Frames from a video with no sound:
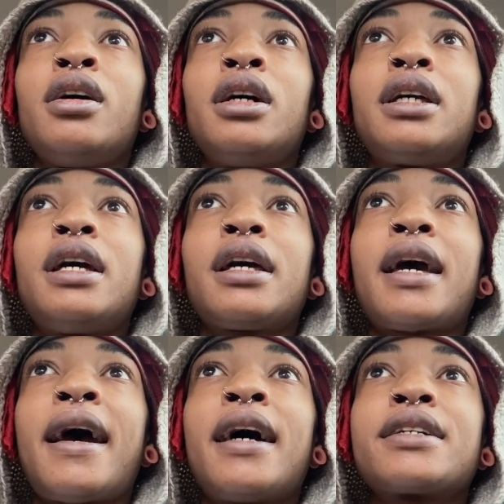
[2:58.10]
get
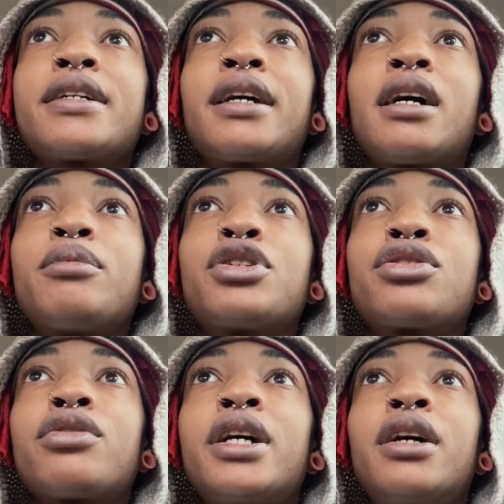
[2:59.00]
cash and come
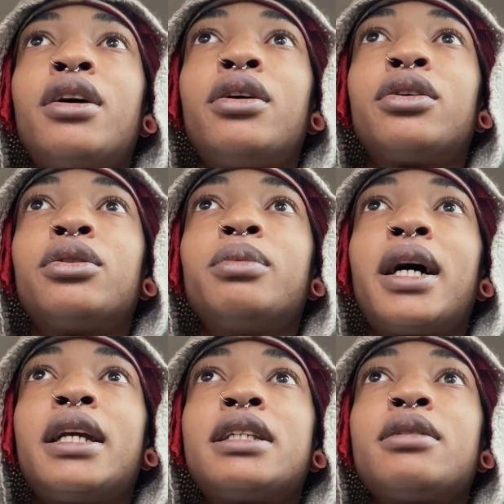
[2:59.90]
straight home. I
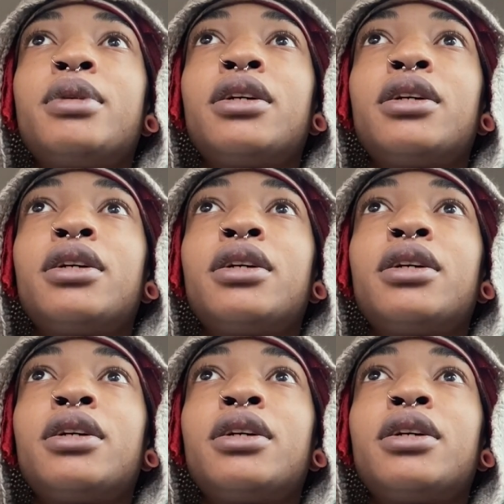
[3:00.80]
need to be